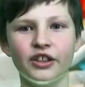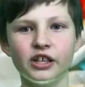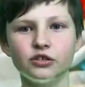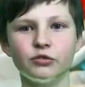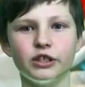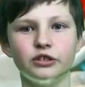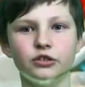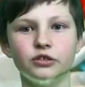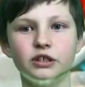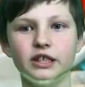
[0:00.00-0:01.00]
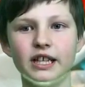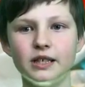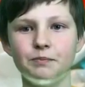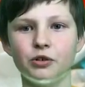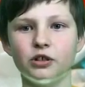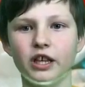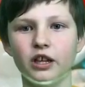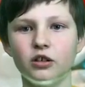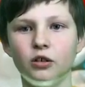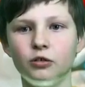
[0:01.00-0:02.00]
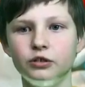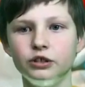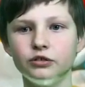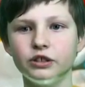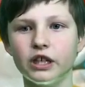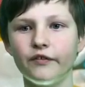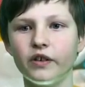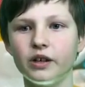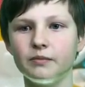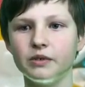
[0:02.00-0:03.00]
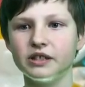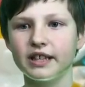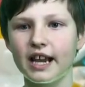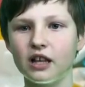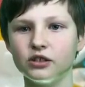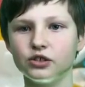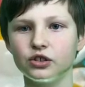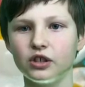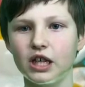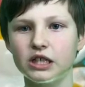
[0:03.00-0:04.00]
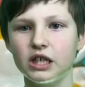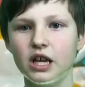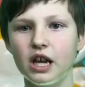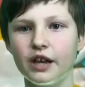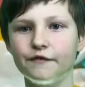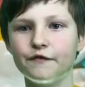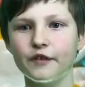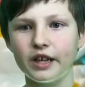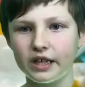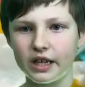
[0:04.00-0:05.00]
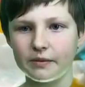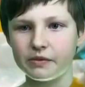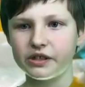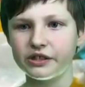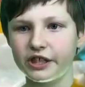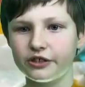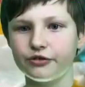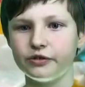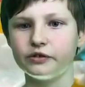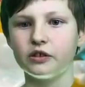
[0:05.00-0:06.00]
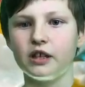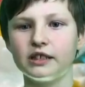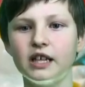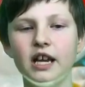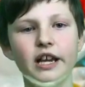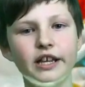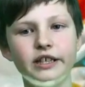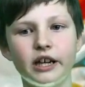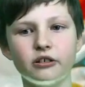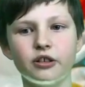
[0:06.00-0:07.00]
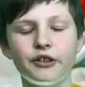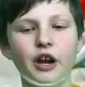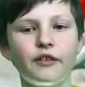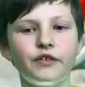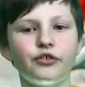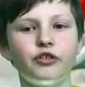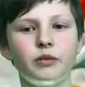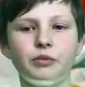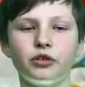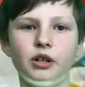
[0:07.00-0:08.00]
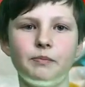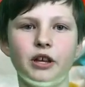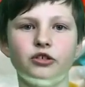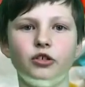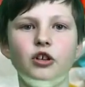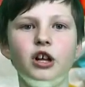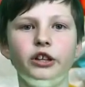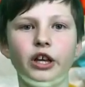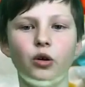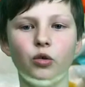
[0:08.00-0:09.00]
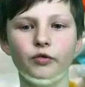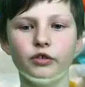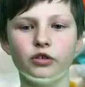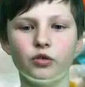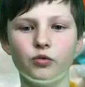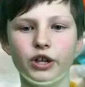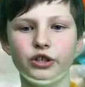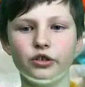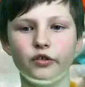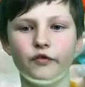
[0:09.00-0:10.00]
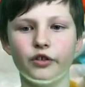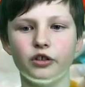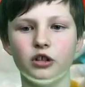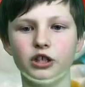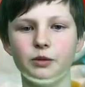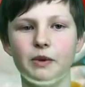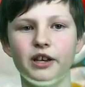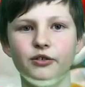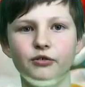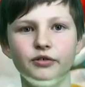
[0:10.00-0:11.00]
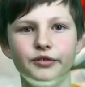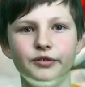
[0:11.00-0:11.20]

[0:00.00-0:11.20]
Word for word: Thanks, Rachel. Today's birthday include Yusef in Miss Callum's class and Frank in Miss Gentry's class. Head down to the office for a birthday pencil. Now over to Rachel for the lunch menu.